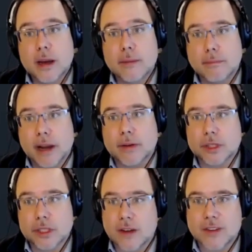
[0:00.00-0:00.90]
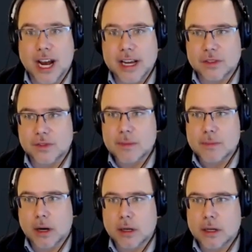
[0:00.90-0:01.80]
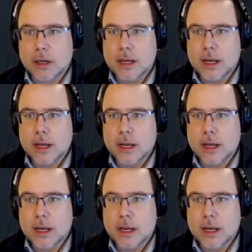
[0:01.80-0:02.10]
Microsoft ISV partner